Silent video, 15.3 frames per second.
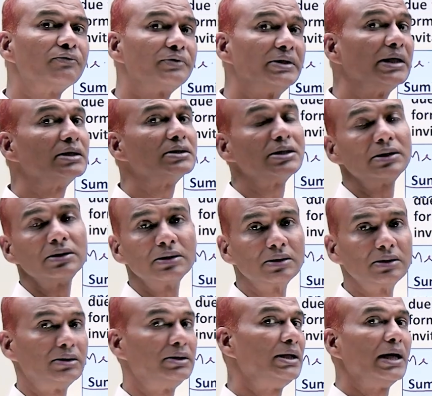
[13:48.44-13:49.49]
of things
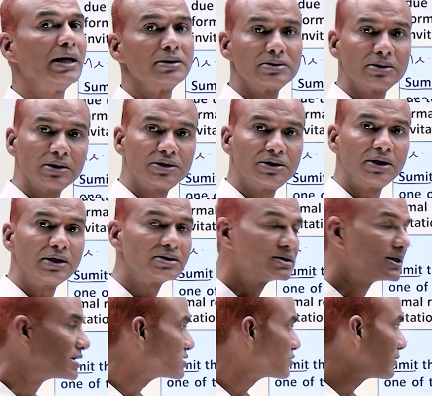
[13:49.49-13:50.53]
in the answer sheets.
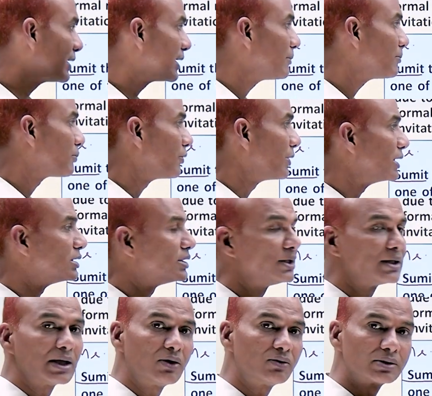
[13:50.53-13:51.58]
That's why I'm
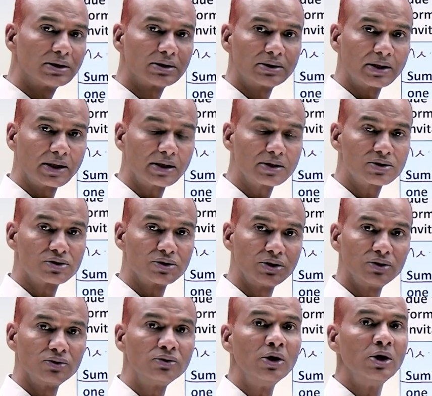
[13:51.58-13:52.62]
pointing out the things to
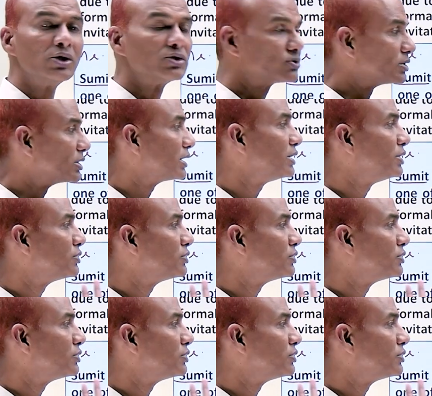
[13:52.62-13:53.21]
you, so that